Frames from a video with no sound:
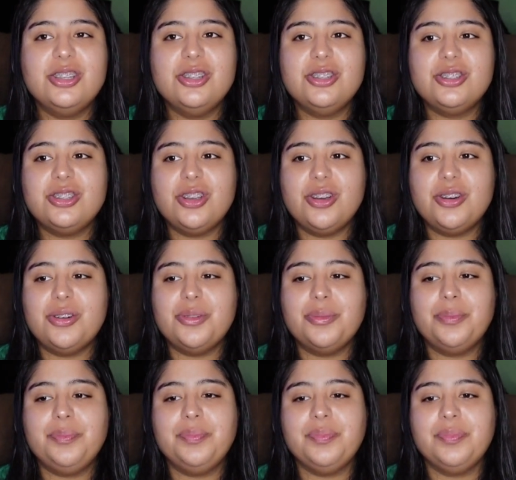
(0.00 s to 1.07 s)
So,
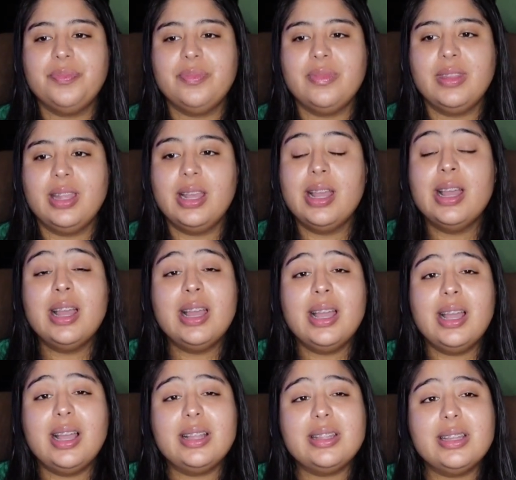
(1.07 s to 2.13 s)

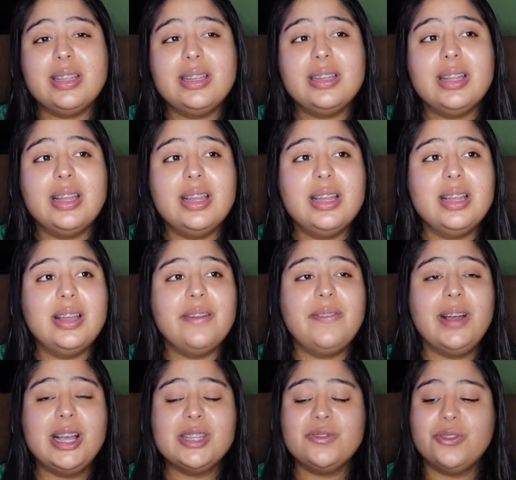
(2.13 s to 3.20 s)
and then
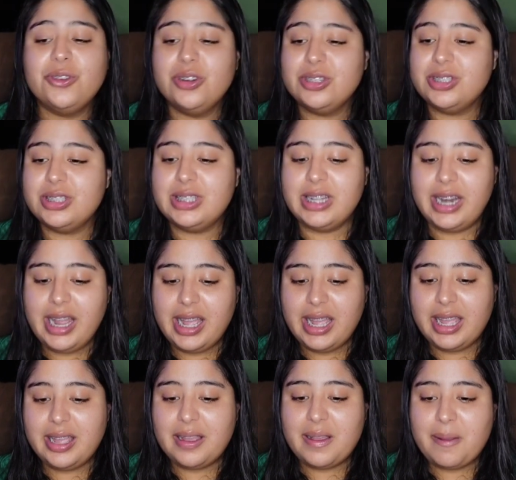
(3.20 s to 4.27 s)
fast forward to
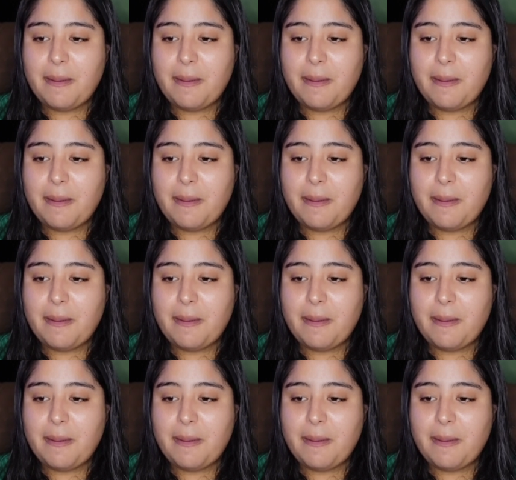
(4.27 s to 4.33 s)
today,